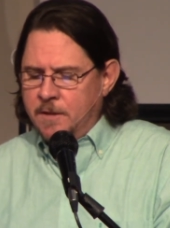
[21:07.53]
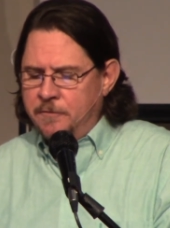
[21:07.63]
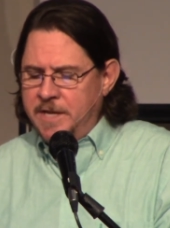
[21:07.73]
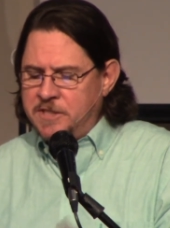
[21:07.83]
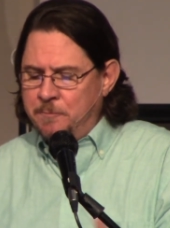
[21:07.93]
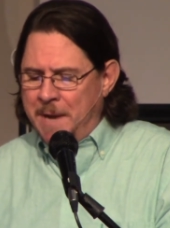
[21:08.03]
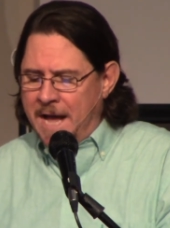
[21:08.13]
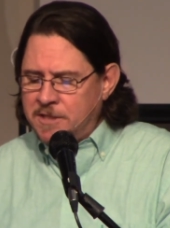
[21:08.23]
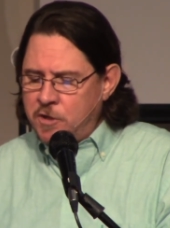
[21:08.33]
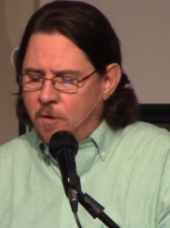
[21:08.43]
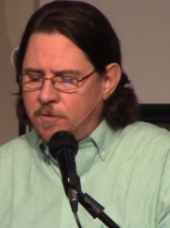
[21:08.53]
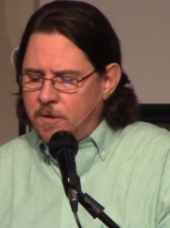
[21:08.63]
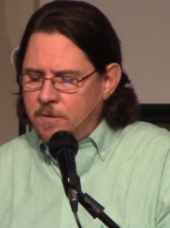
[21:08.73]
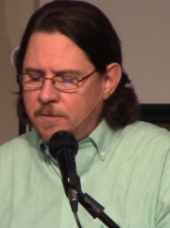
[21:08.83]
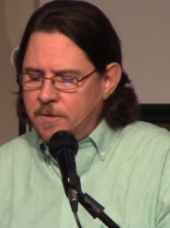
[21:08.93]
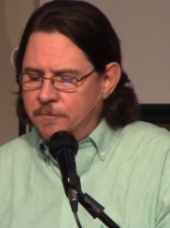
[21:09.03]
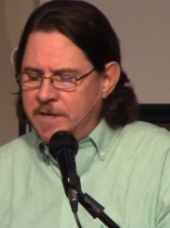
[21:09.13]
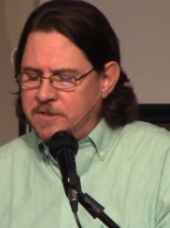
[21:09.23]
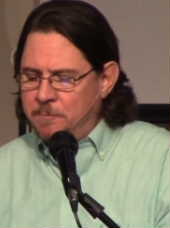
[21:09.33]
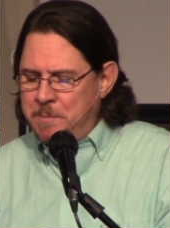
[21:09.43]
the Feast of Passover, the
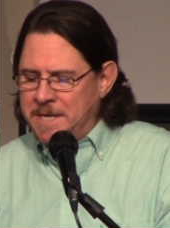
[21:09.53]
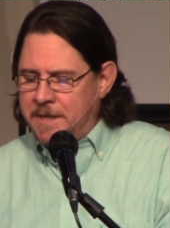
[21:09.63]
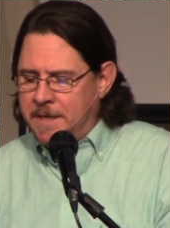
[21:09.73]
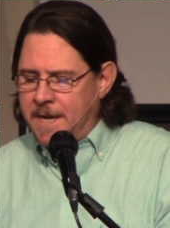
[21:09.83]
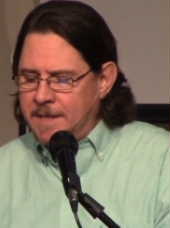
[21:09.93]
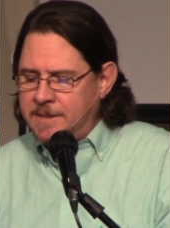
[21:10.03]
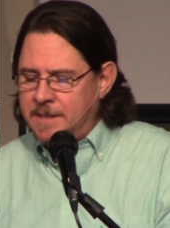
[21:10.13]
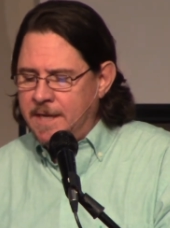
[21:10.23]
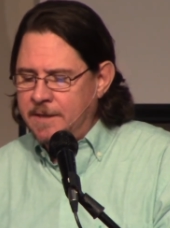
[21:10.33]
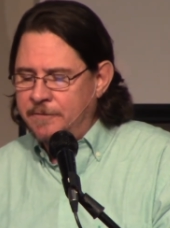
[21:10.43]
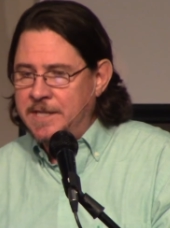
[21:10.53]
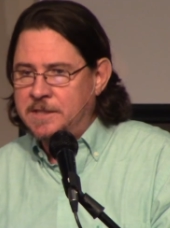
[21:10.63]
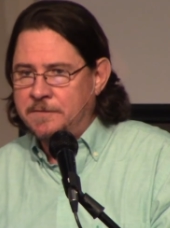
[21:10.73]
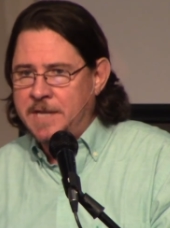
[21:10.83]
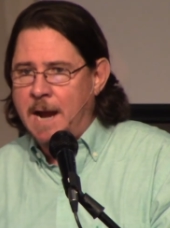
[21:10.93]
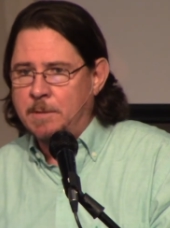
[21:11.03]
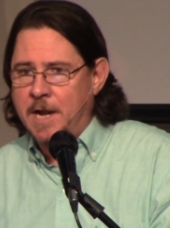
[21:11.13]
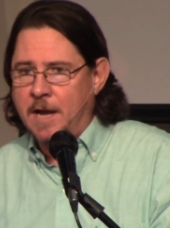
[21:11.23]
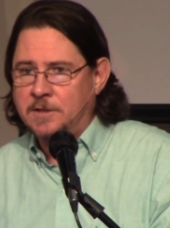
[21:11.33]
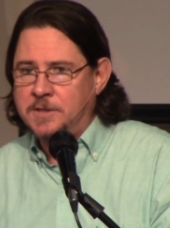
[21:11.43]
Feast of Pentecost, and the Feast of
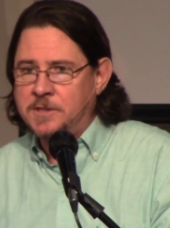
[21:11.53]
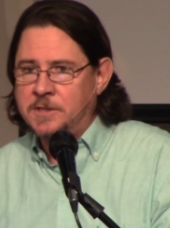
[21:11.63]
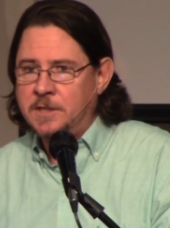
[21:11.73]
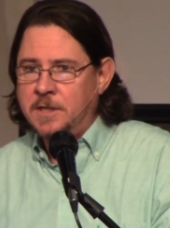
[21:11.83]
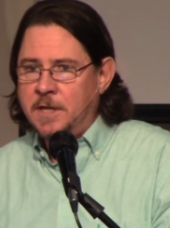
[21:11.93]
Tabernacles.